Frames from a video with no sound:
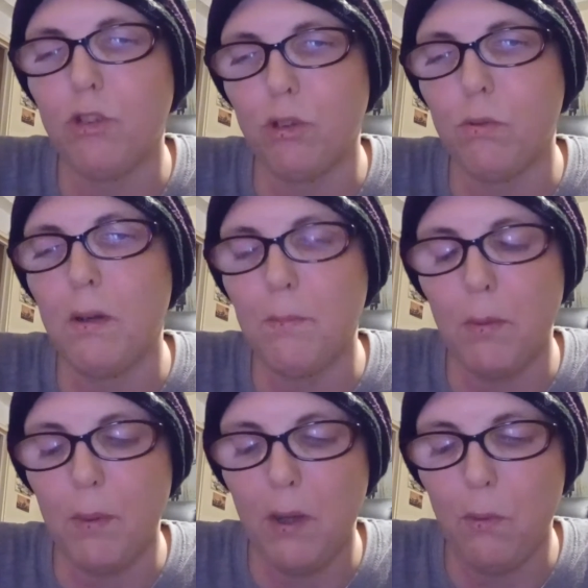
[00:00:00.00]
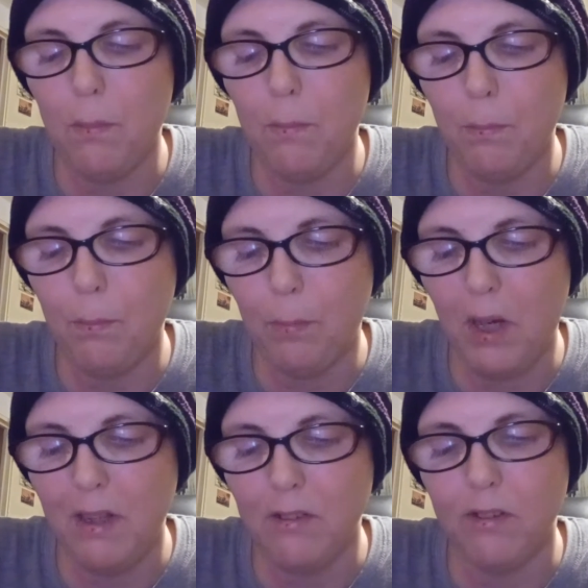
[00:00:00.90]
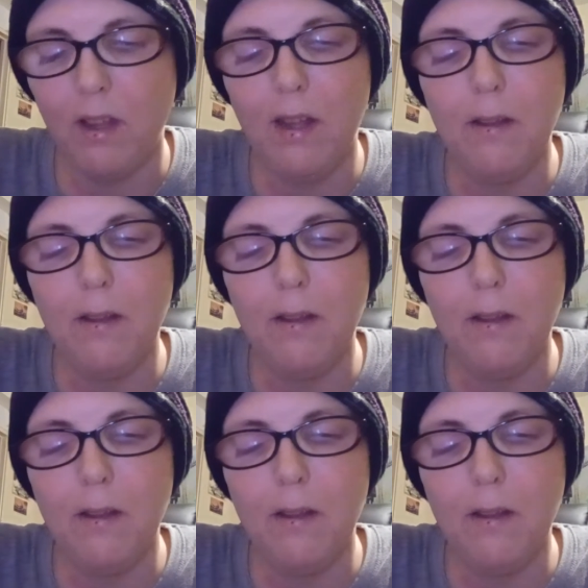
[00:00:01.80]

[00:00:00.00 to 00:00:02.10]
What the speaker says: to grip the pill and place it